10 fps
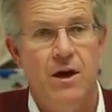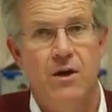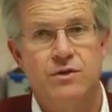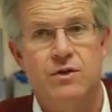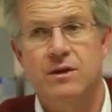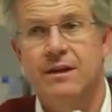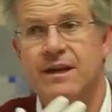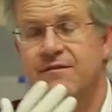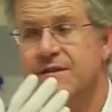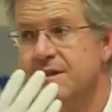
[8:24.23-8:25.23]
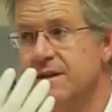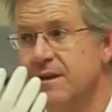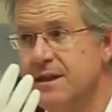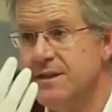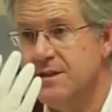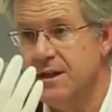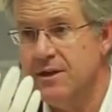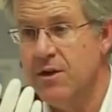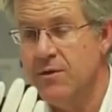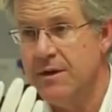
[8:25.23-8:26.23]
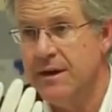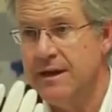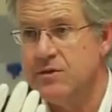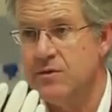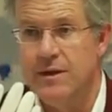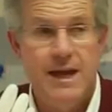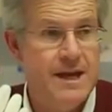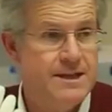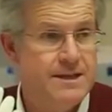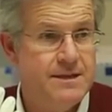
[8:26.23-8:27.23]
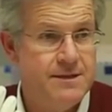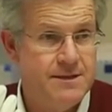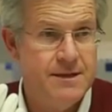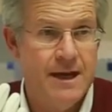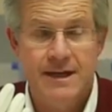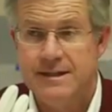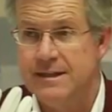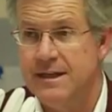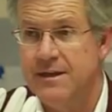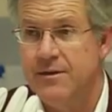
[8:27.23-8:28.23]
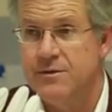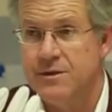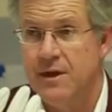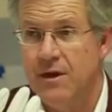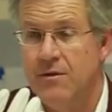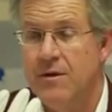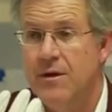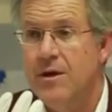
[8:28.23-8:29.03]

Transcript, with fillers: Ultra clean facilities did go to nitrile eight, nine, ten years ago.